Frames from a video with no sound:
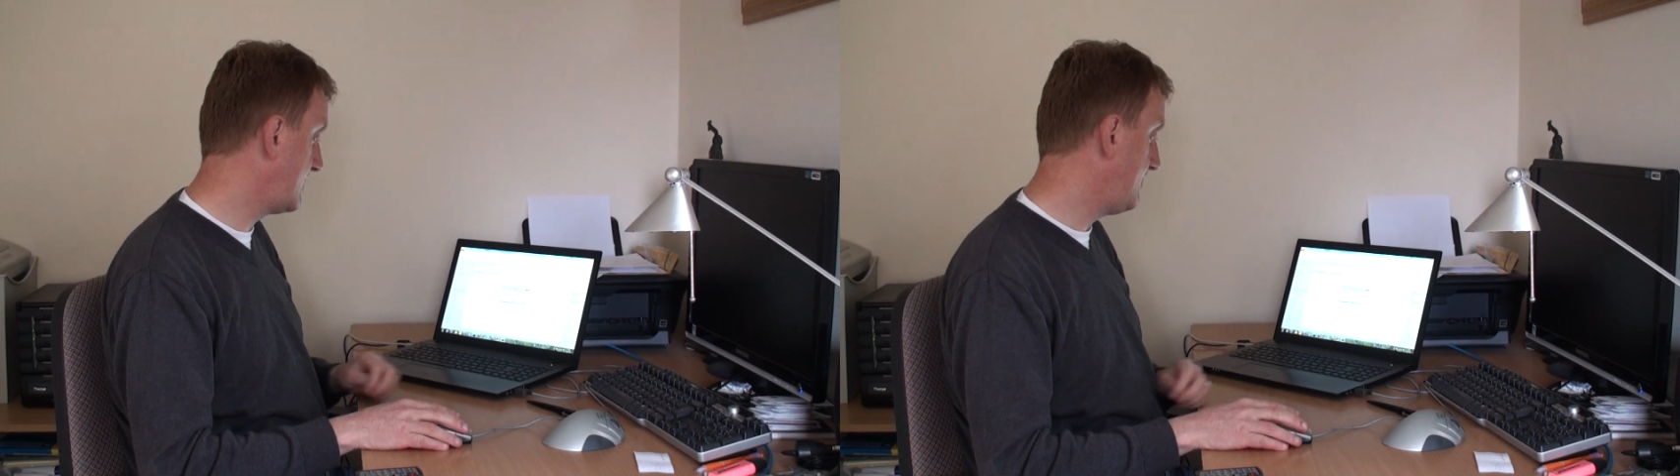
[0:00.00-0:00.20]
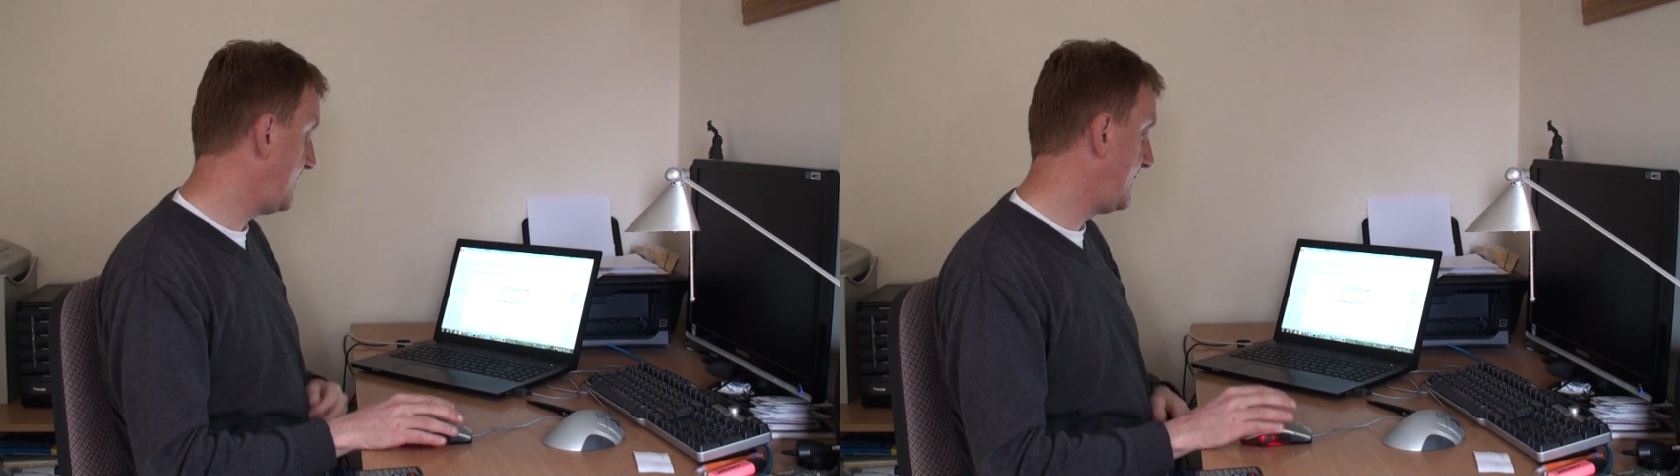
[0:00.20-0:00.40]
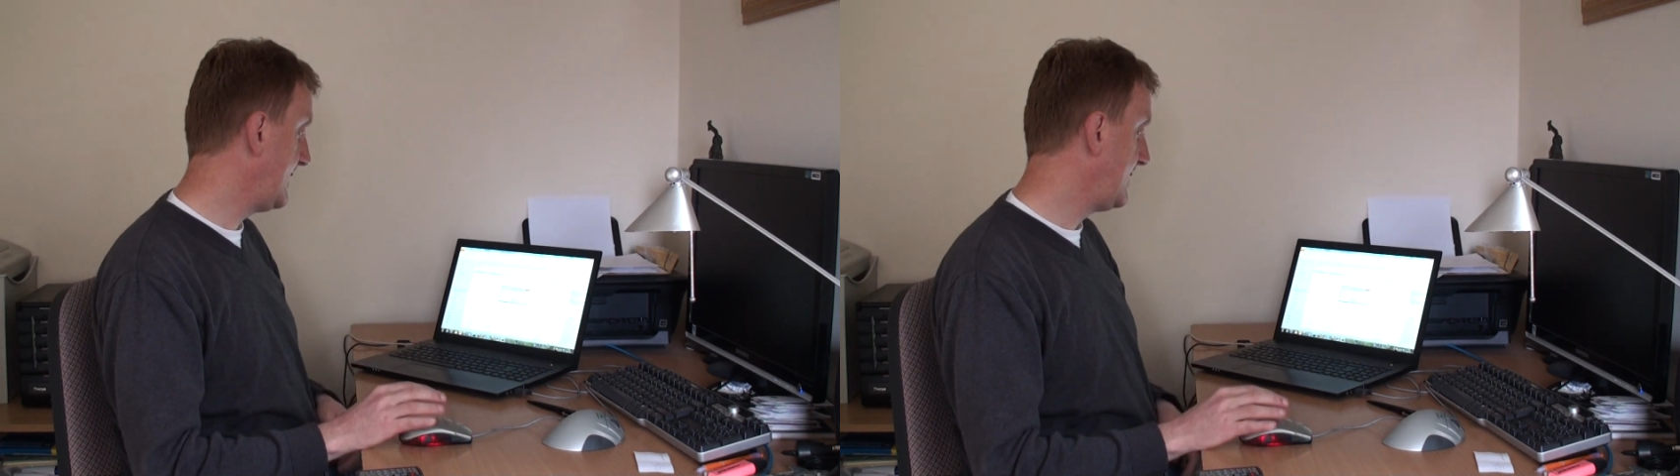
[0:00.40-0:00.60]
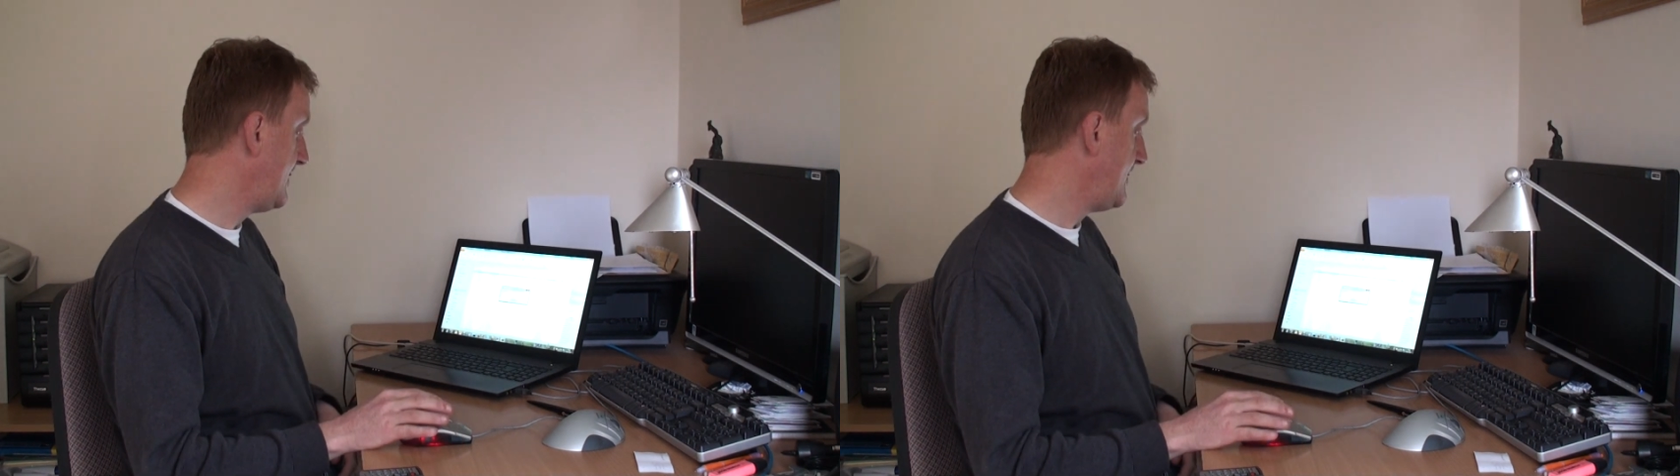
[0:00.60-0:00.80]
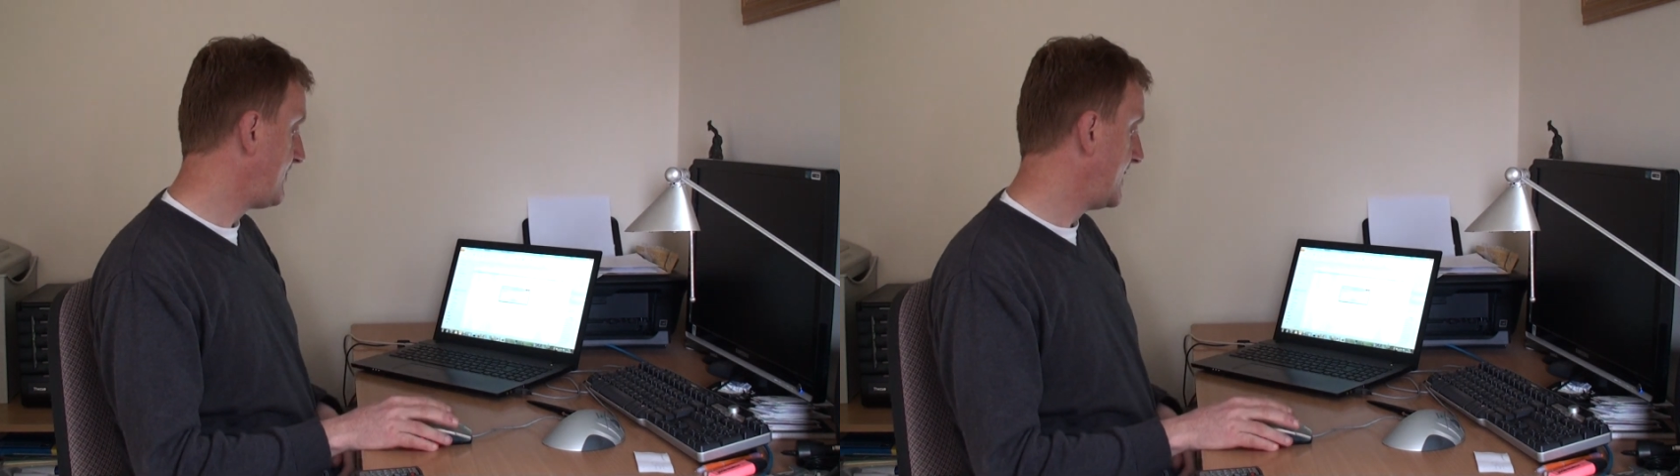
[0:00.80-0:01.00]
compile.
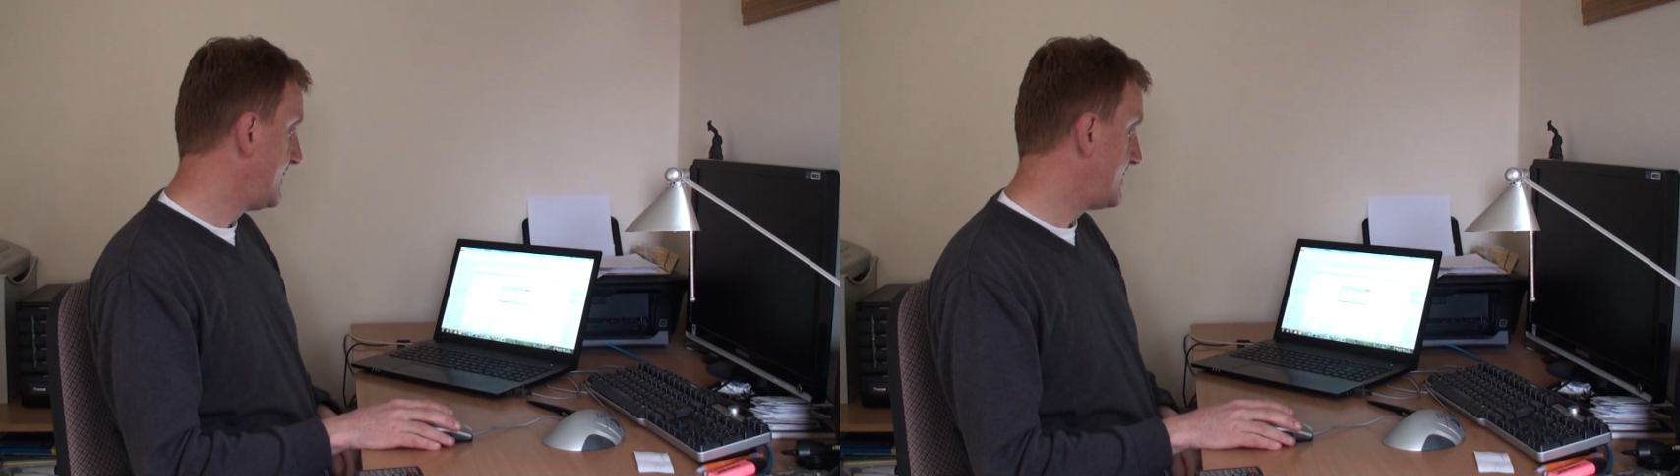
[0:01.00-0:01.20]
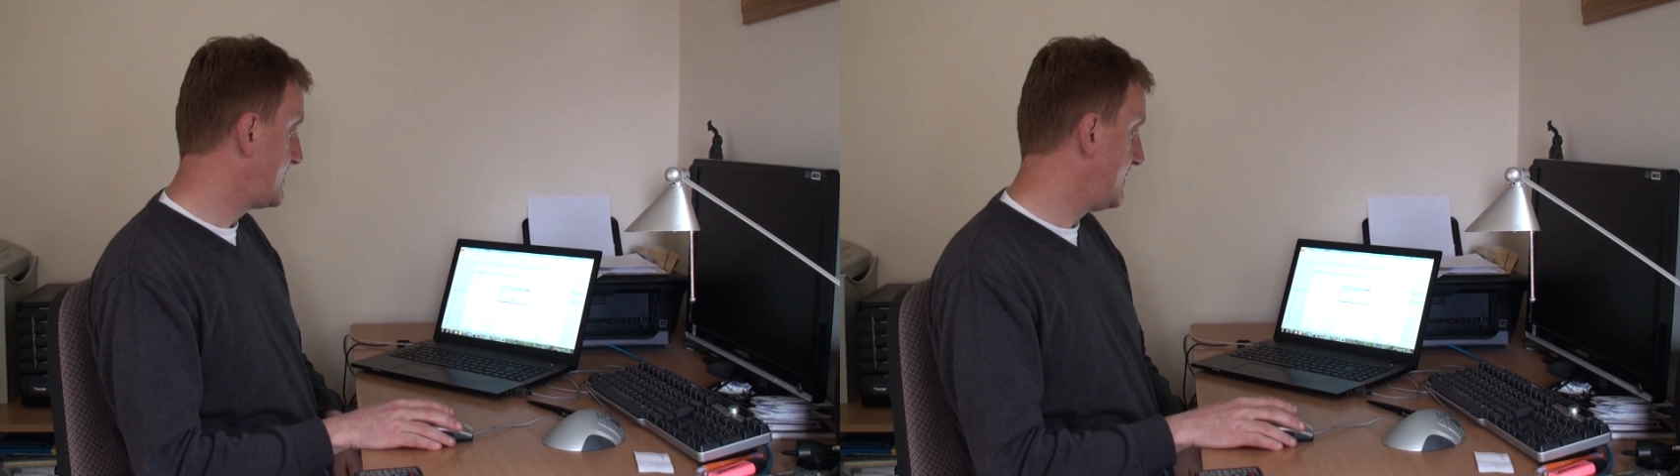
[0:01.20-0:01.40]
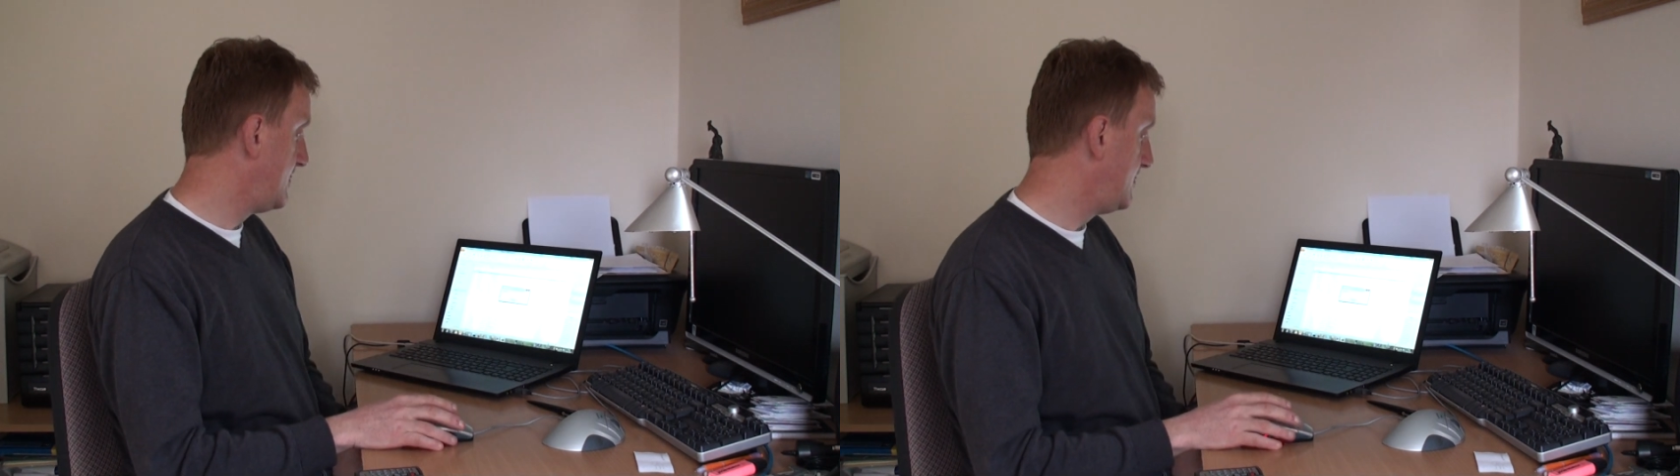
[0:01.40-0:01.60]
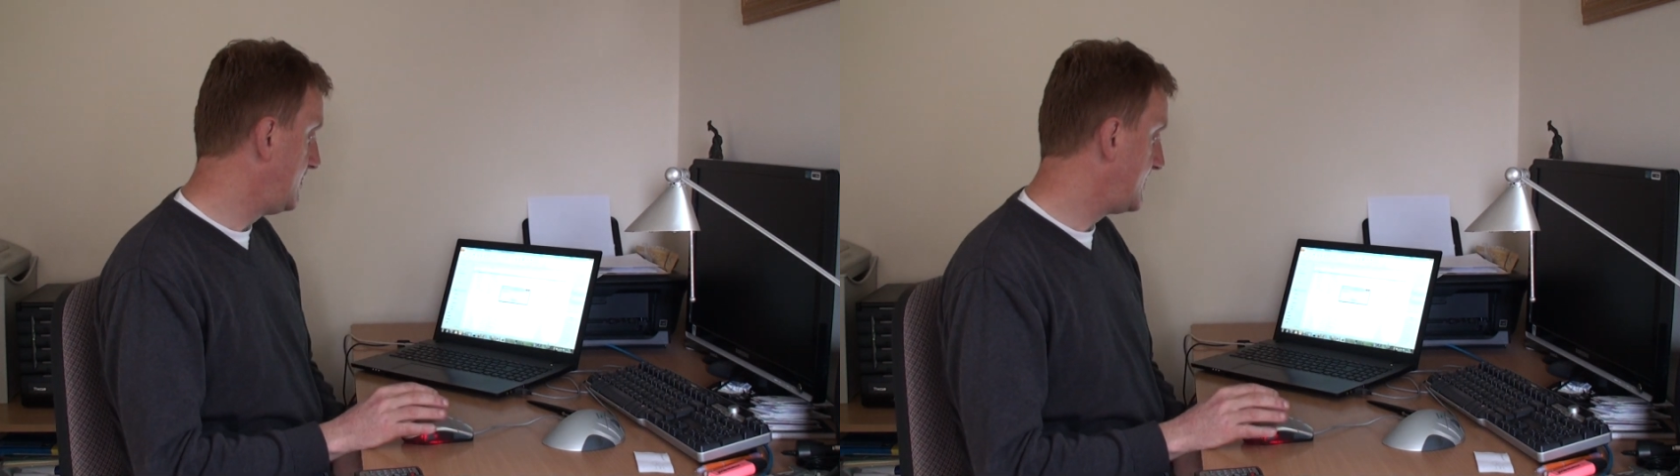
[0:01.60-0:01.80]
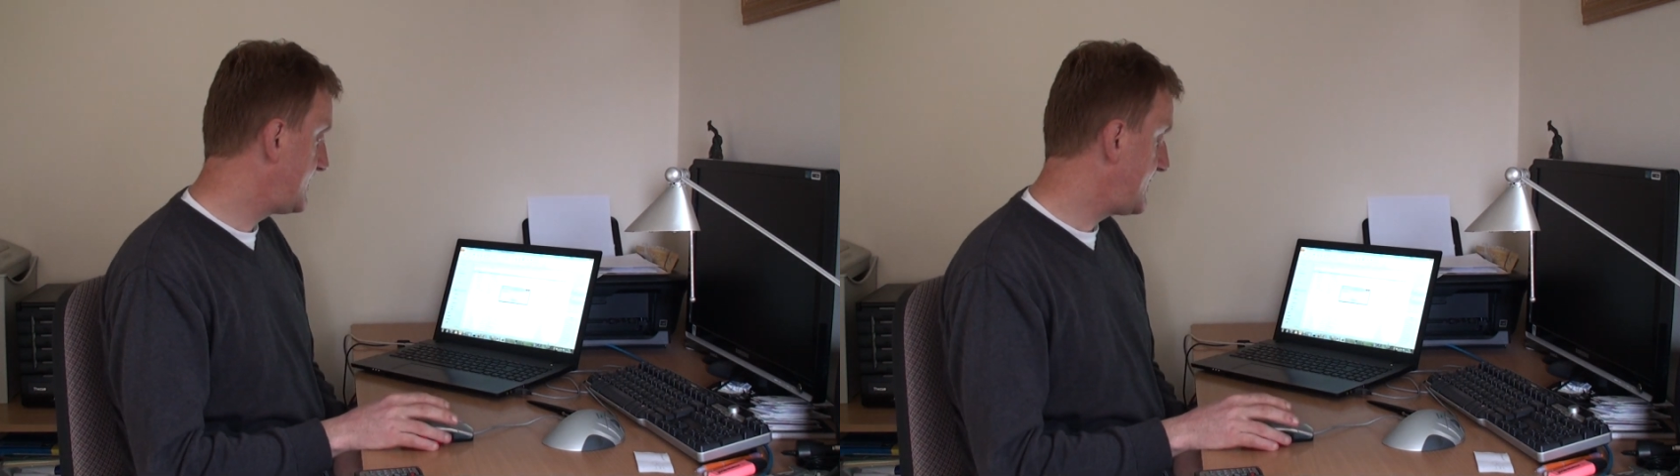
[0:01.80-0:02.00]
So